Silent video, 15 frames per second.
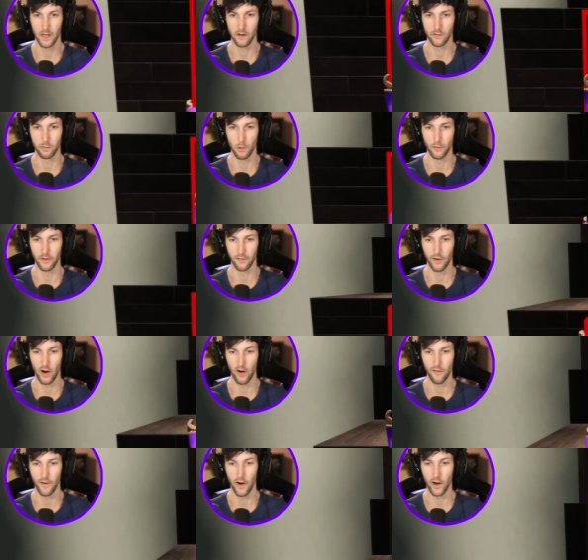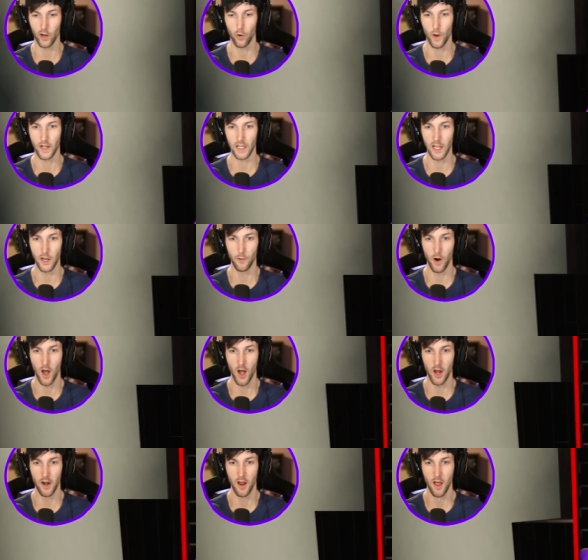And he's moving very, very quickly.
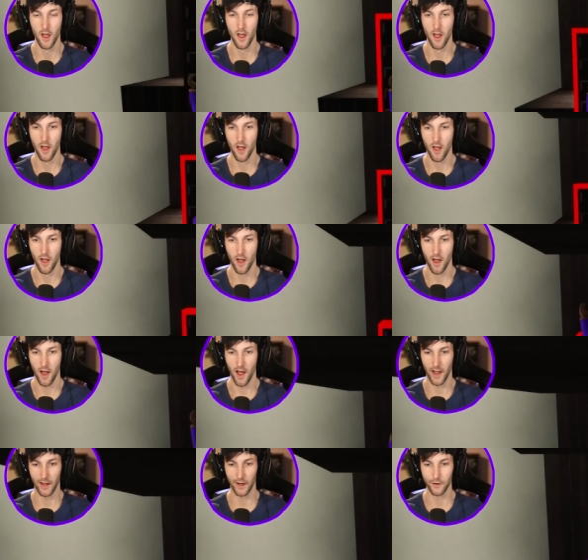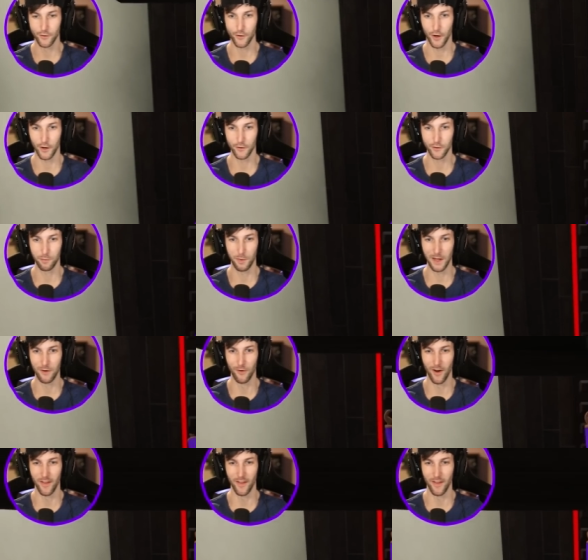Run! I gotta try to speed